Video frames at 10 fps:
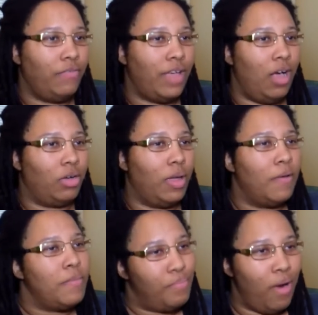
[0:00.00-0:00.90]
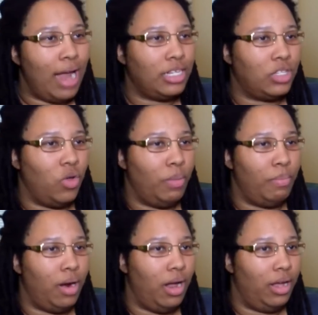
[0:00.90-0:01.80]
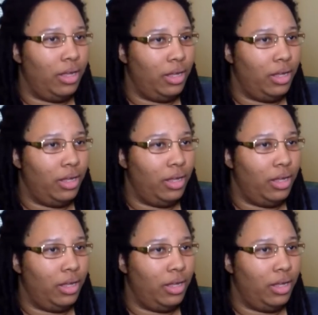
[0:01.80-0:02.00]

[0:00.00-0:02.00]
Falcon. Practice on it, bruh.